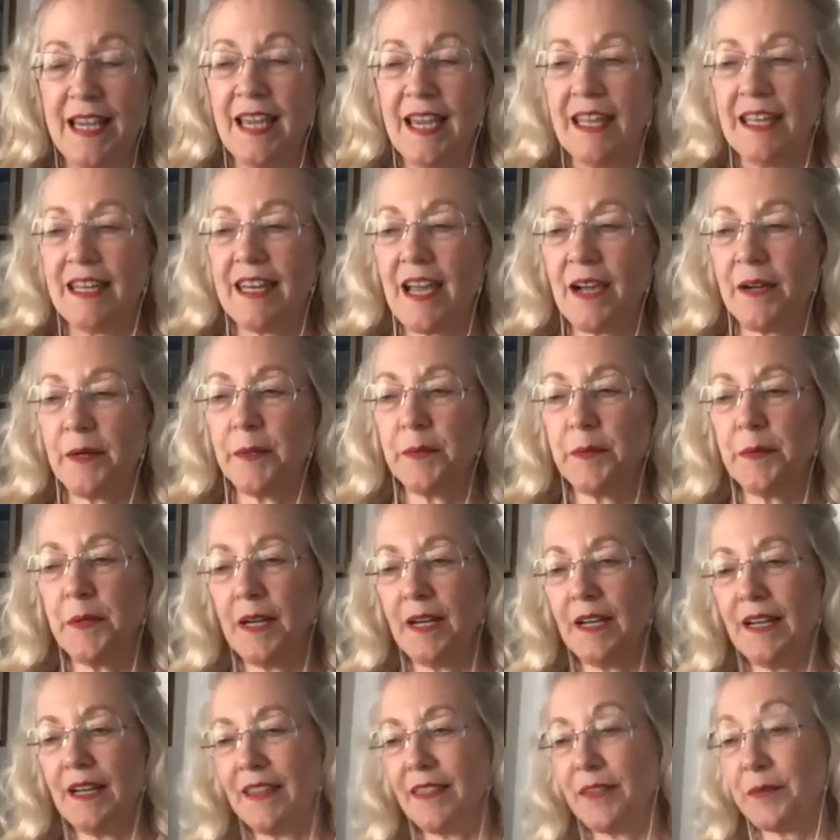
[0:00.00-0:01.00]
Now,
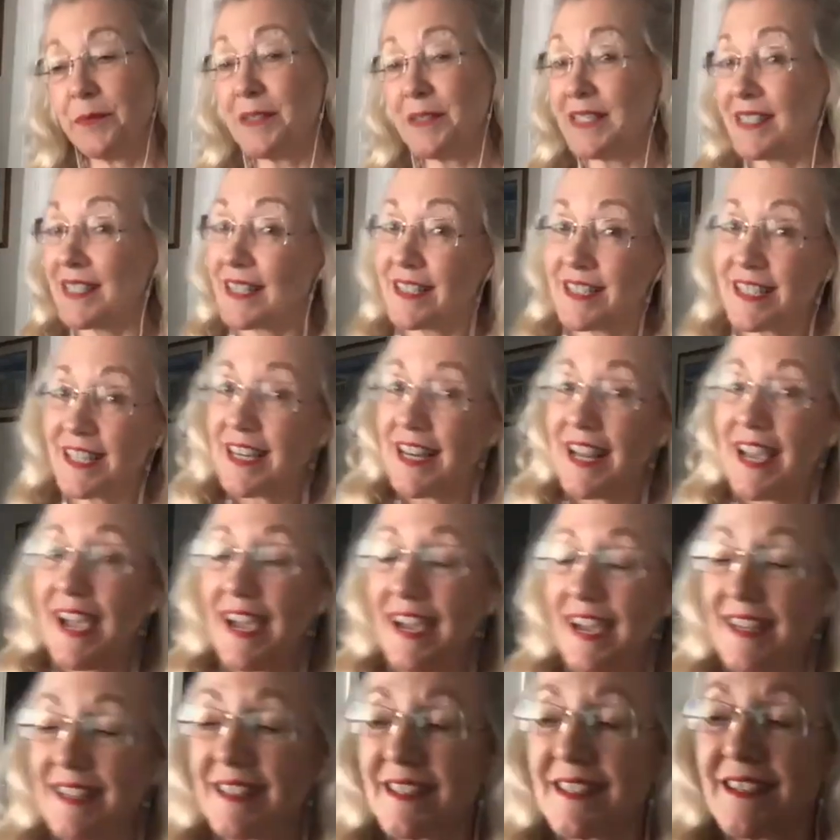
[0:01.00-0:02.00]
the recession
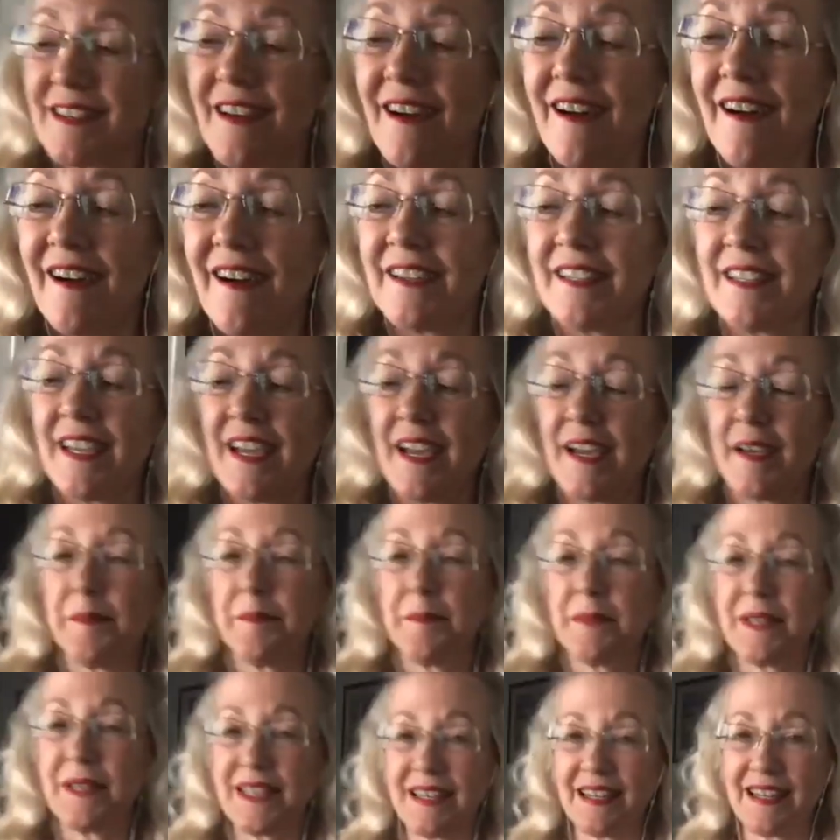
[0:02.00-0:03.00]
has not yet
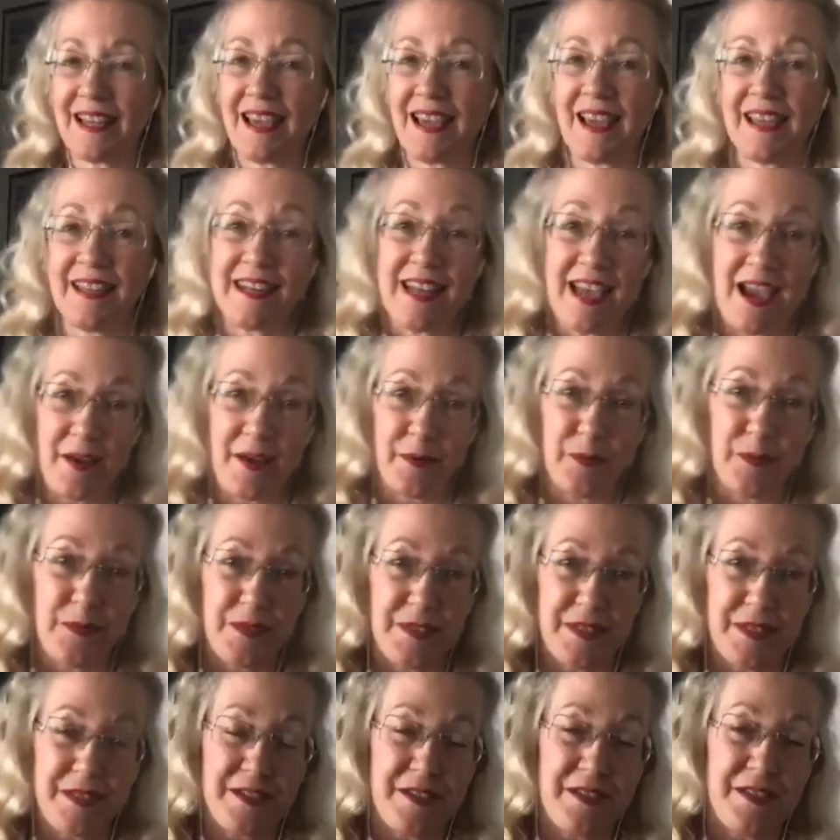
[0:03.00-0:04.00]
been
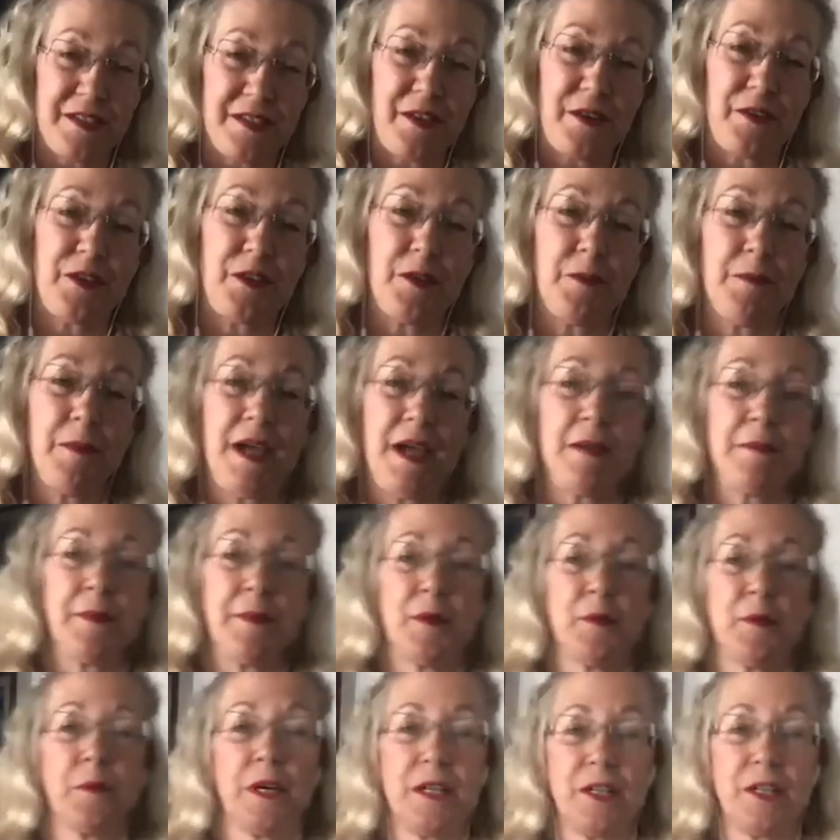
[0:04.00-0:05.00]
announced, so you might be
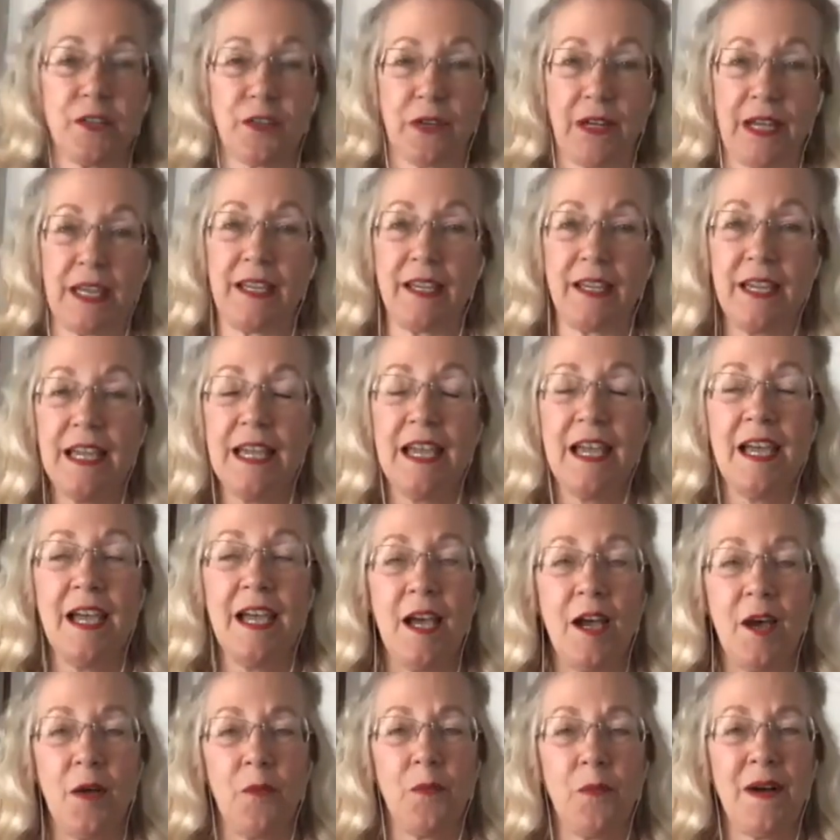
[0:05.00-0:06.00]
wondering,
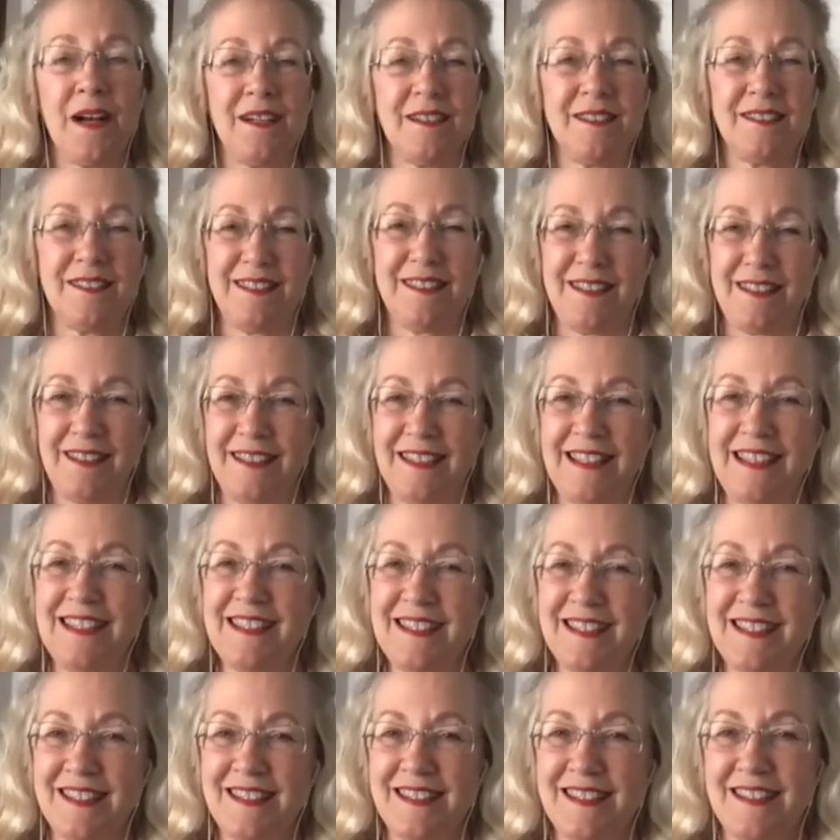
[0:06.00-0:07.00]
well,
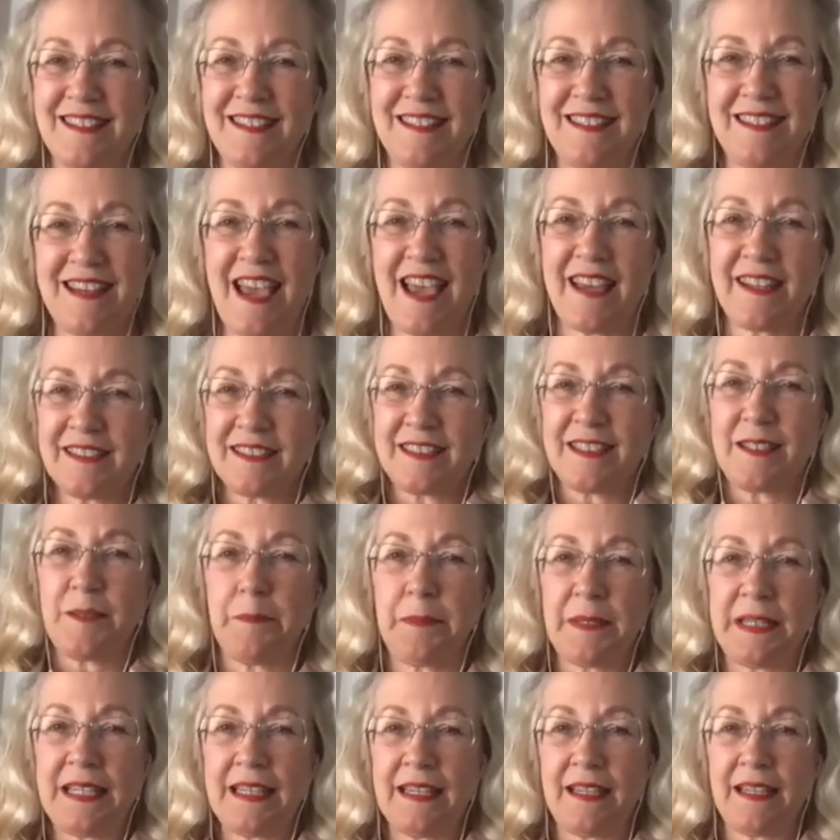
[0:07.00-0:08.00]
is Natalie
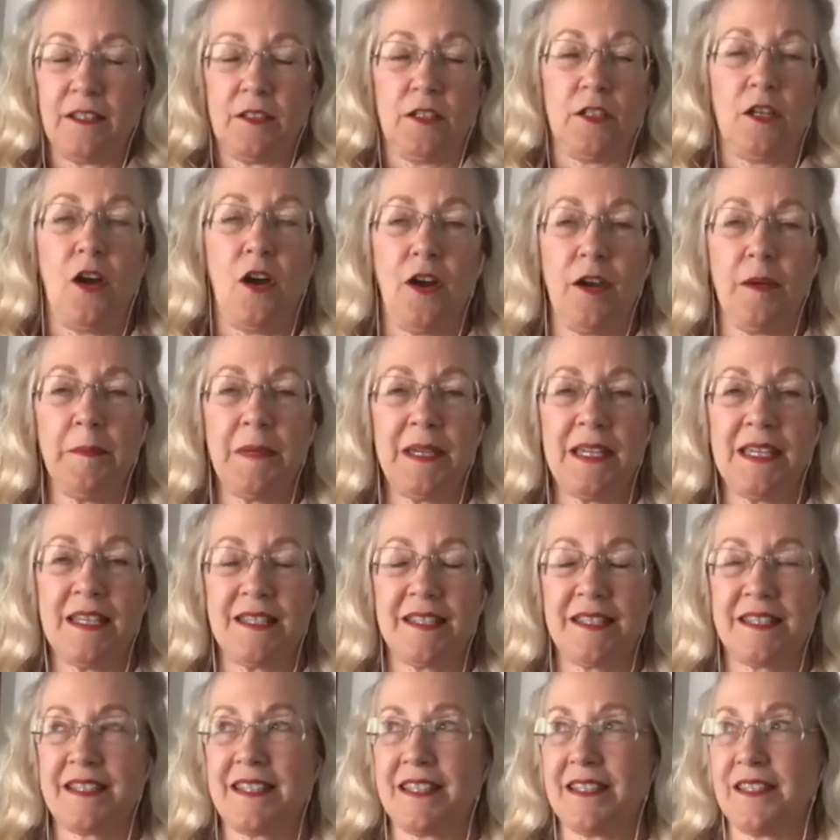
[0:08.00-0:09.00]
being
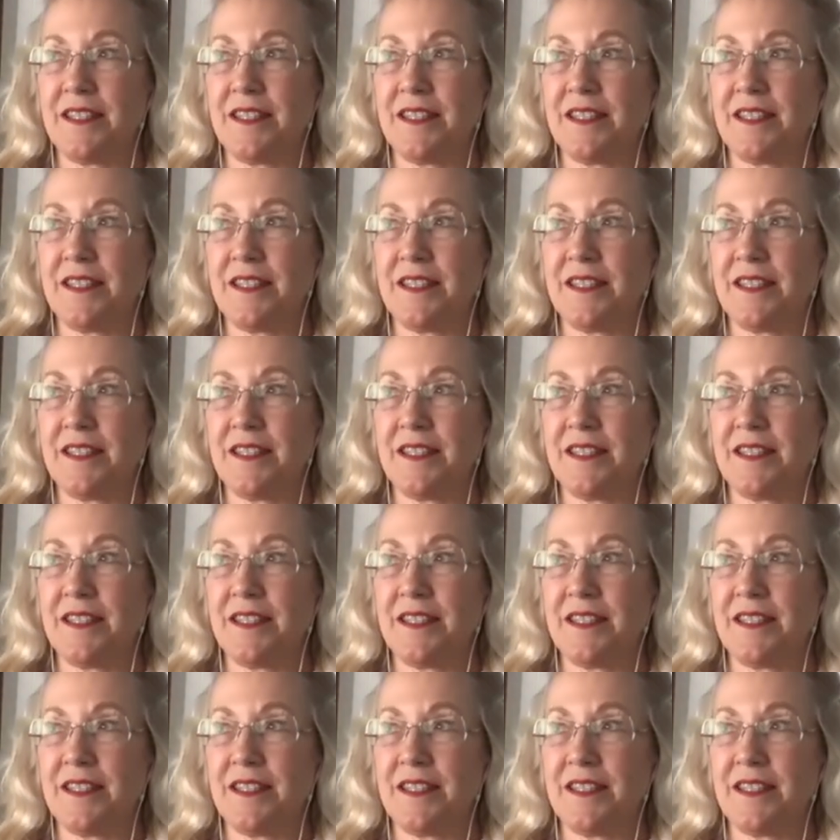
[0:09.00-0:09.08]
alarmist?